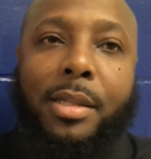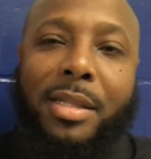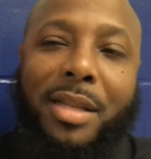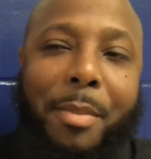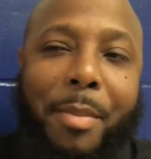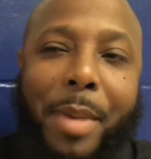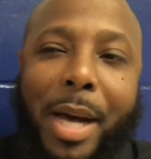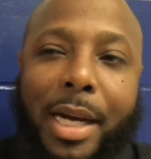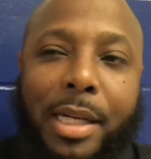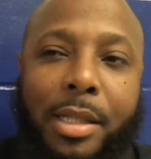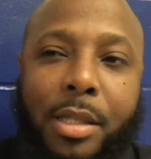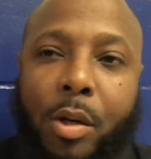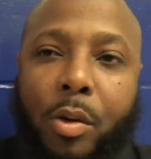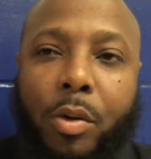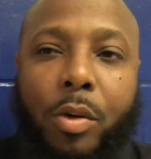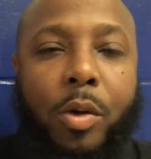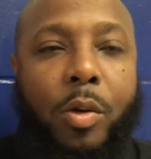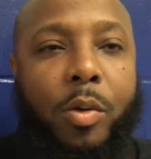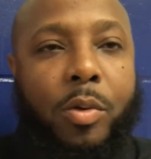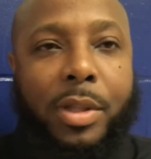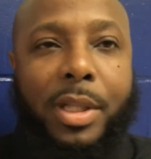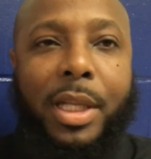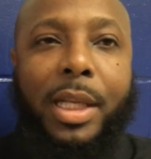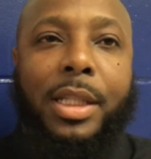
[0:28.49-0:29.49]
Somebody's going to
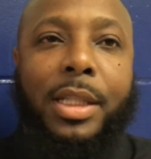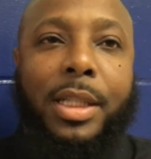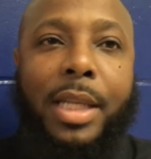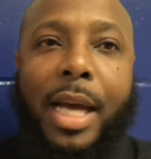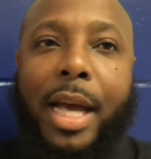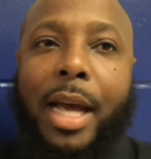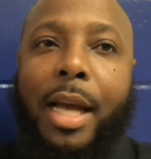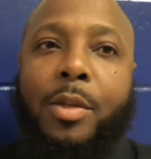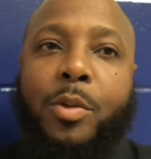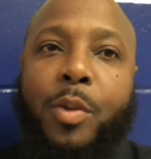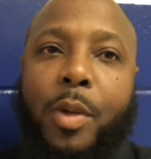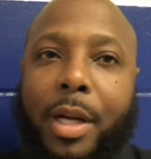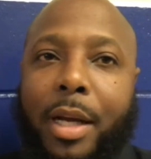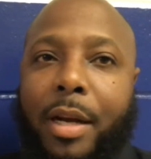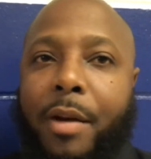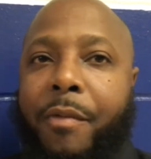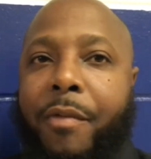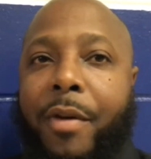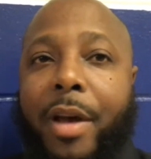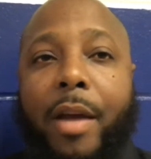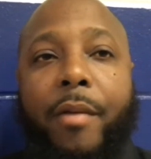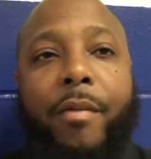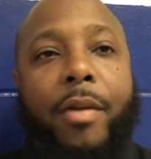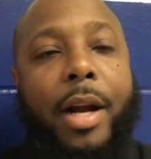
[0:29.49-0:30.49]
lose these games when they're the
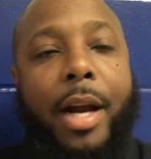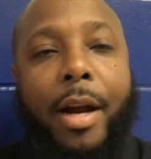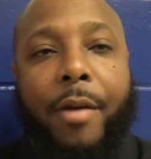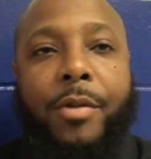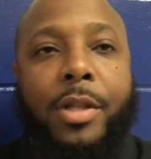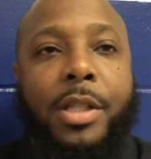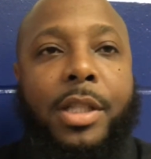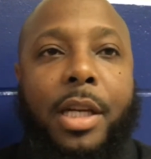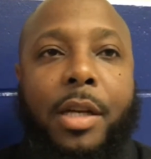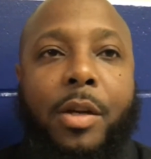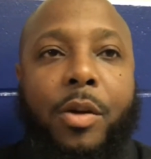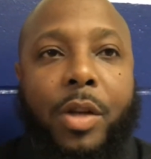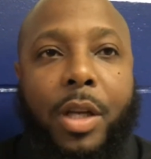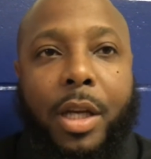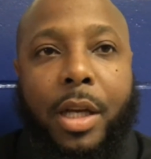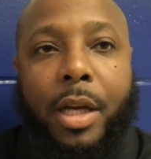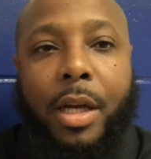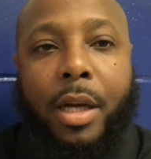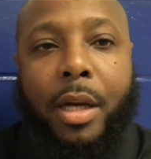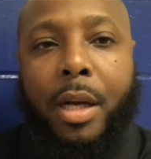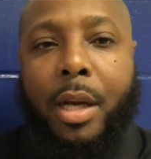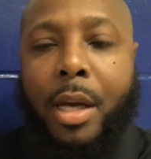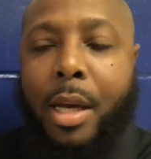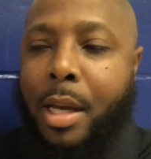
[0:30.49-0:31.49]
favorite every single
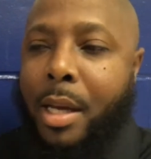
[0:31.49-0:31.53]
year.